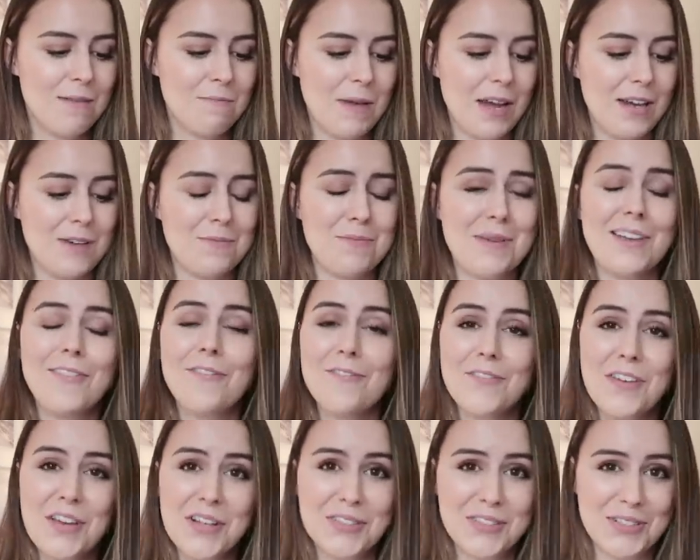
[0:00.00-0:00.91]
made me
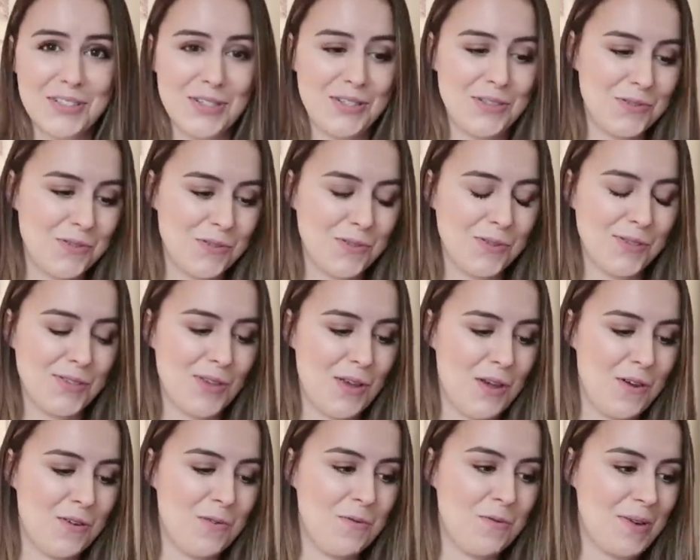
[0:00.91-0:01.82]
feel good
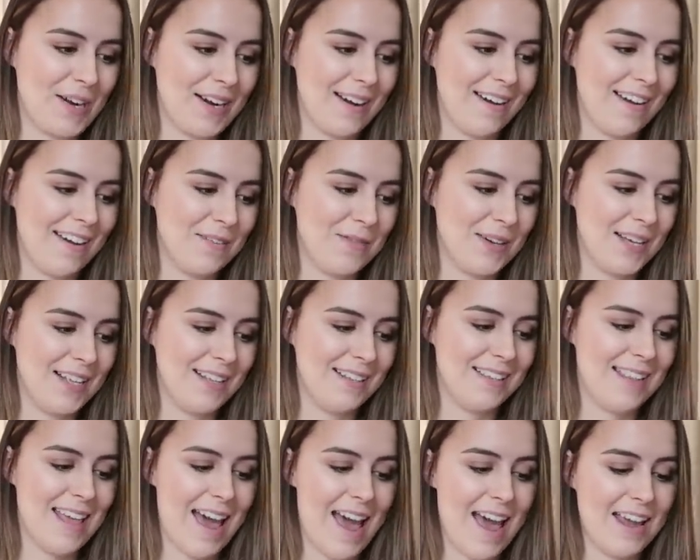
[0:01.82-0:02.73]
also when I was
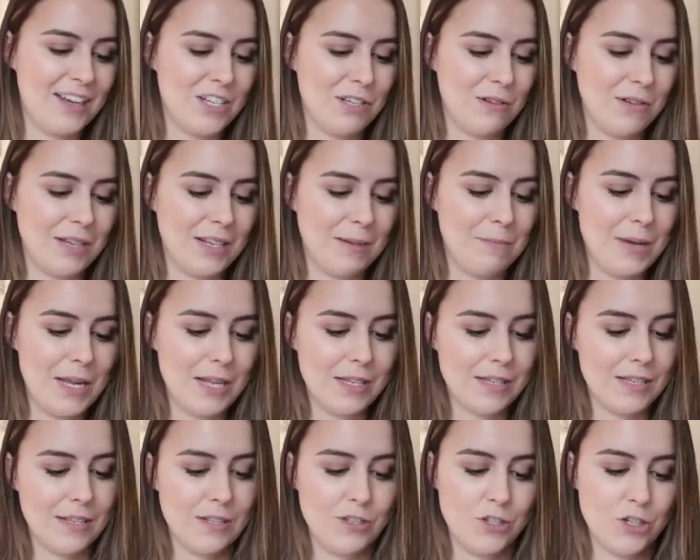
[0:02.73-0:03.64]
there doing
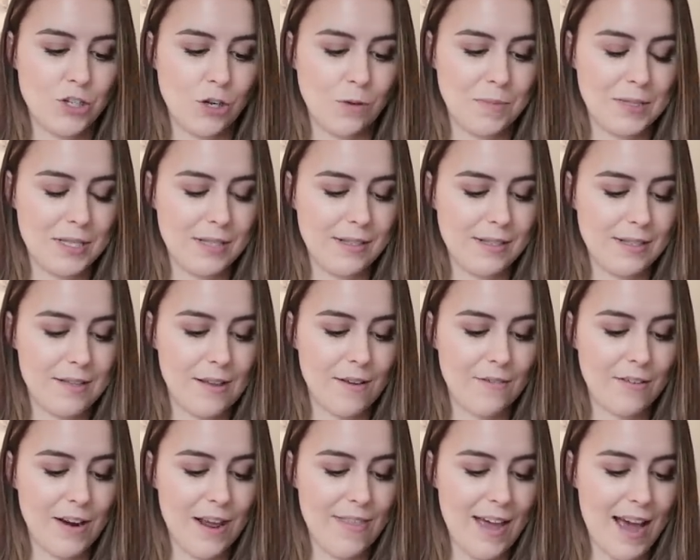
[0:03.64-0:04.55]
bits and jobs and
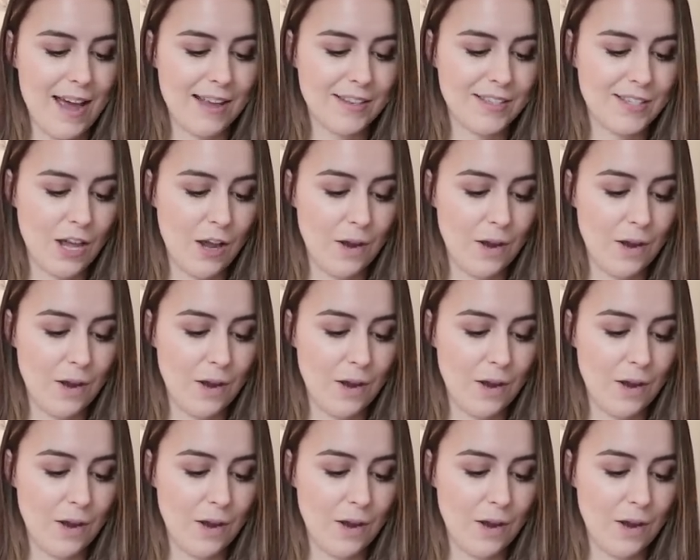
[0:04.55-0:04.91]
stuff like that.